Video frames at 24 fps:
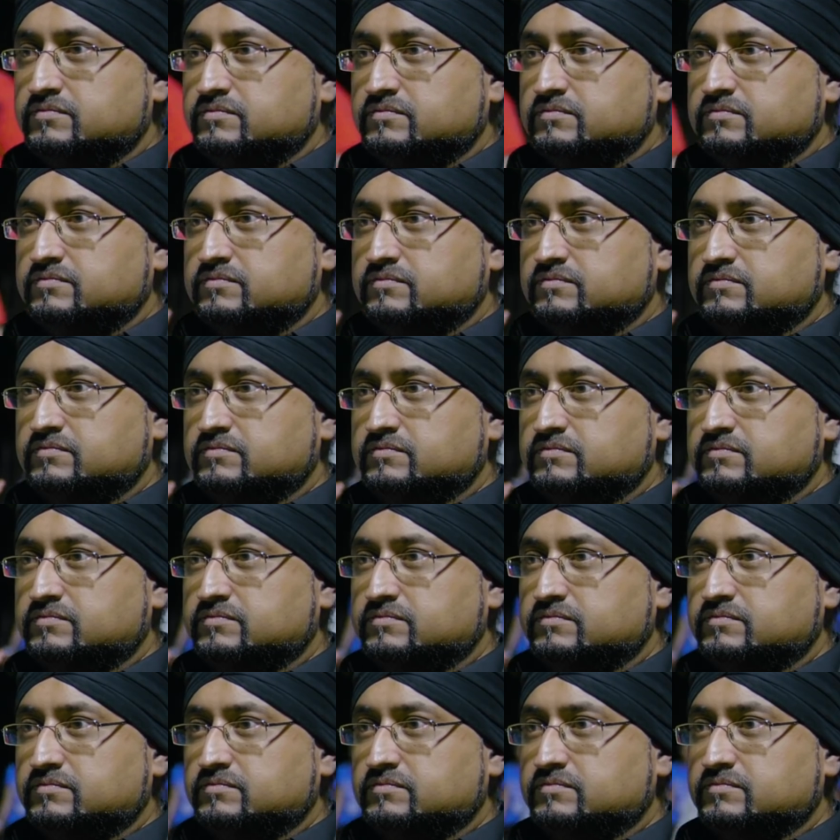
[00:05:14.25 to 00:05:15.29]

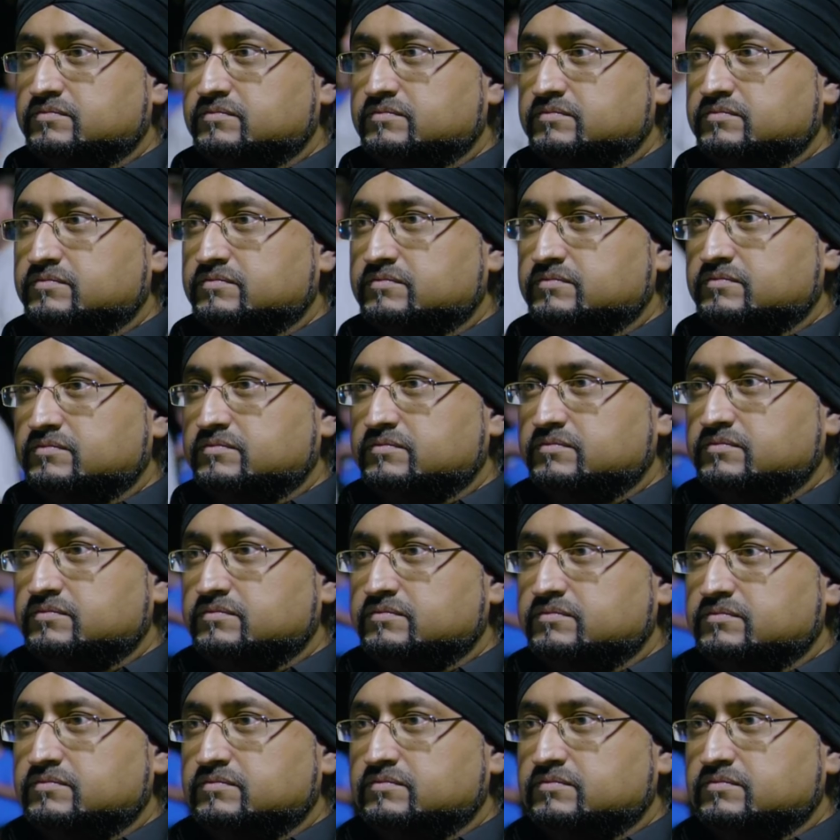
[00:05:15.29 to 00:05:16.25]
[no speech]